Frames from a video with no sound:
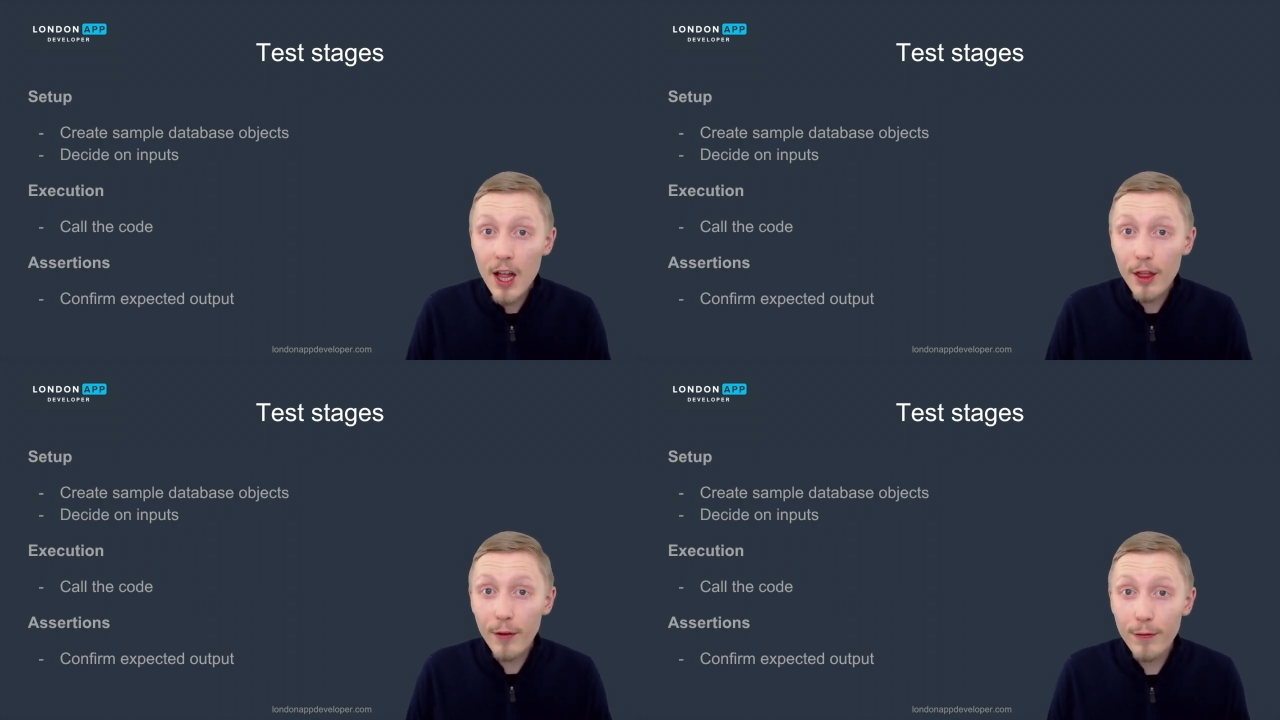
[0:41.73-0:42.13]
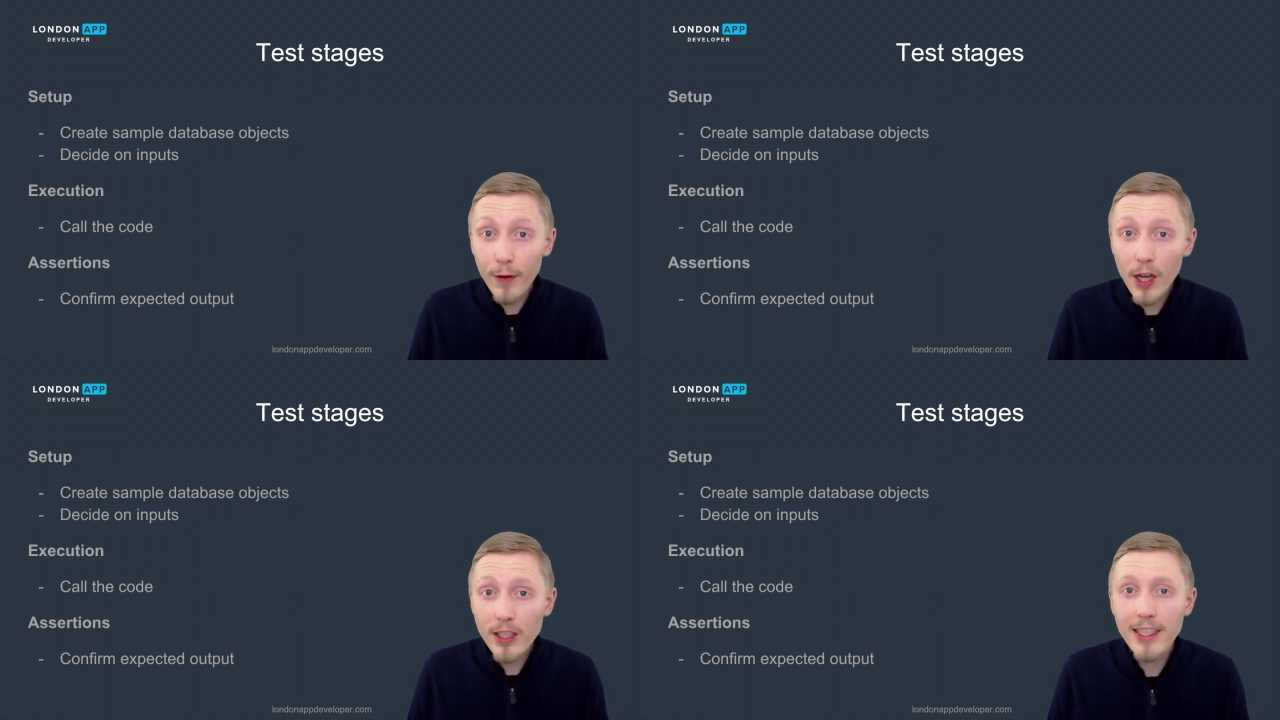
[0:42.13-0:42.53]
The
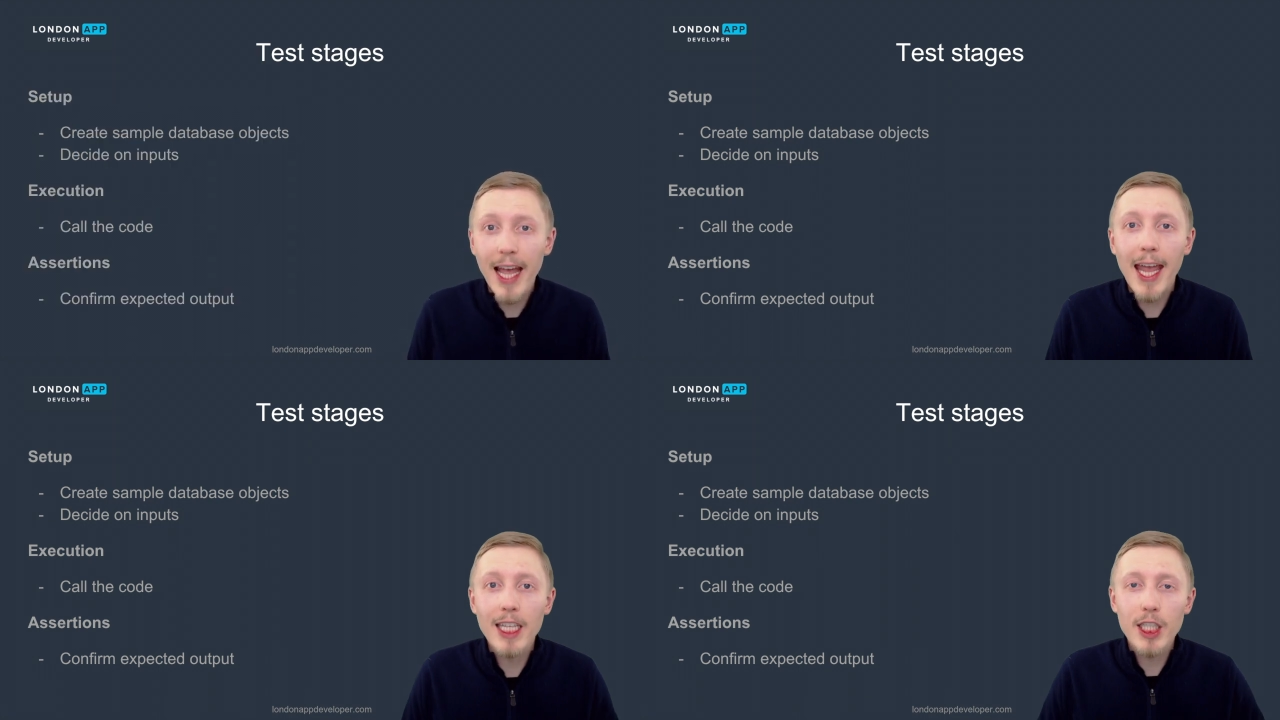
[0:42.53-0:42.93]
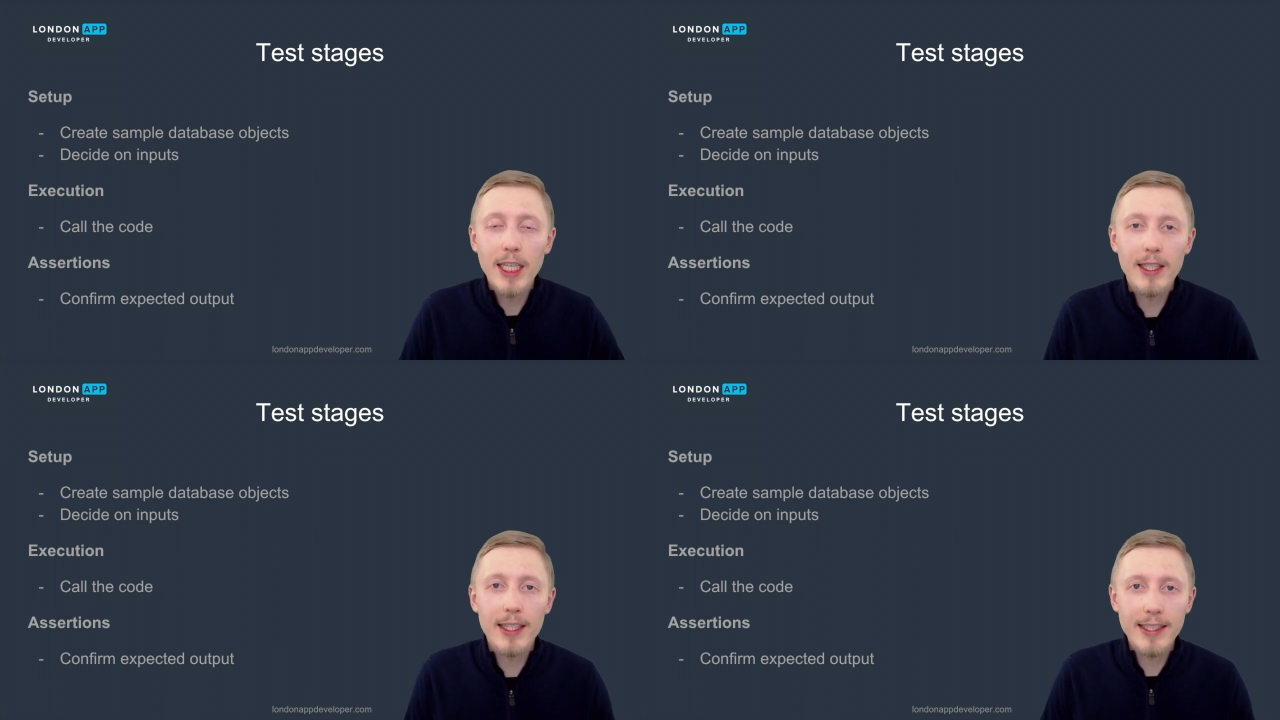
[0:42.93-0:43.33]
first stage
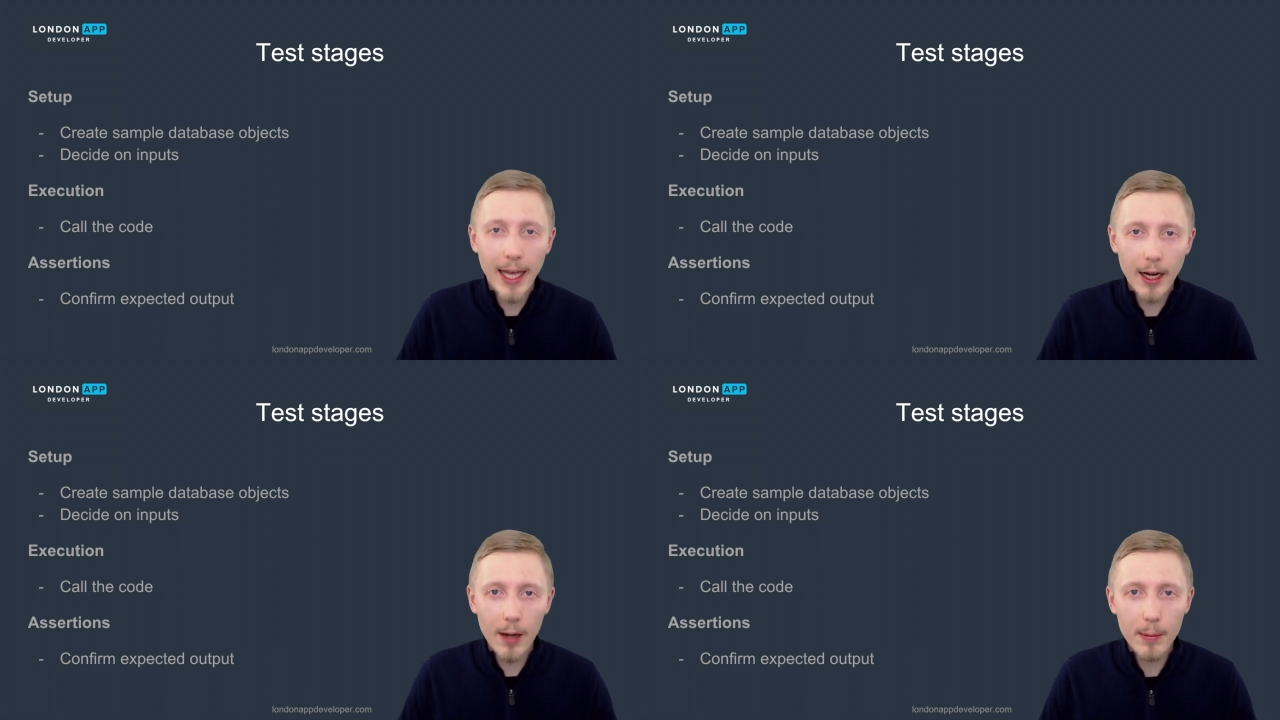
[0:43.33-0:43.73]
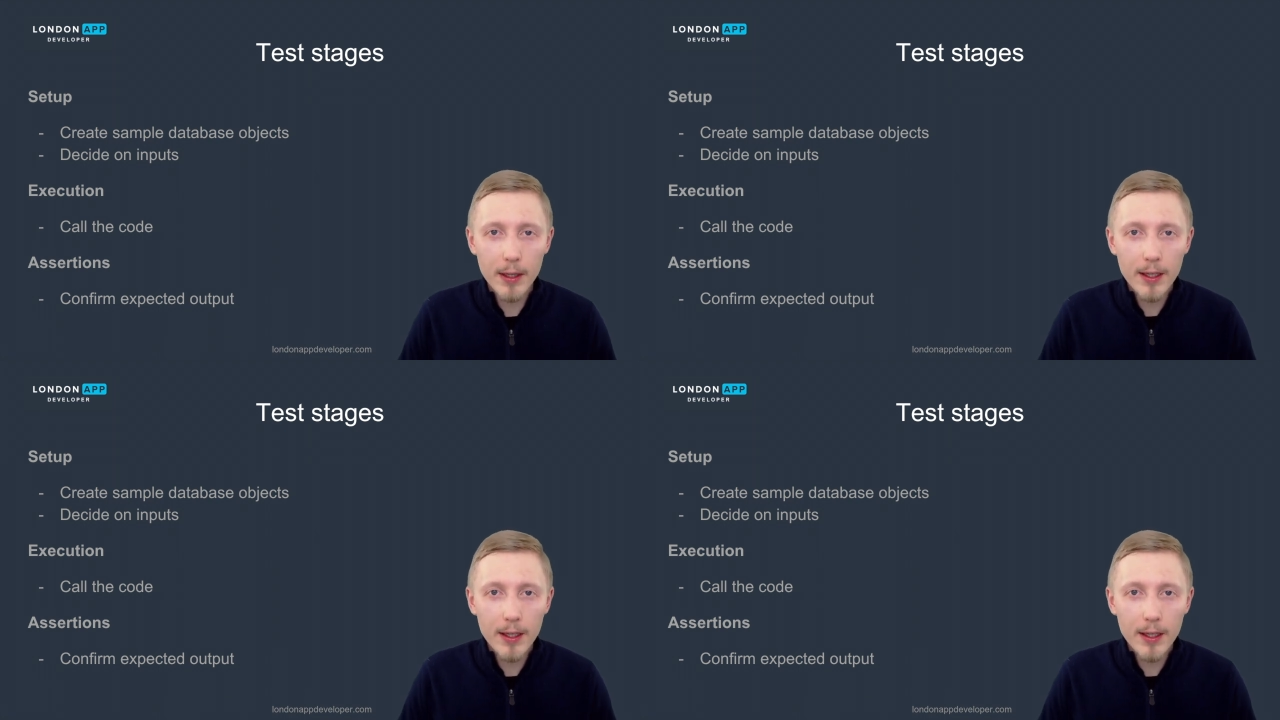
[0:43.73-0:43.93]
is the setup.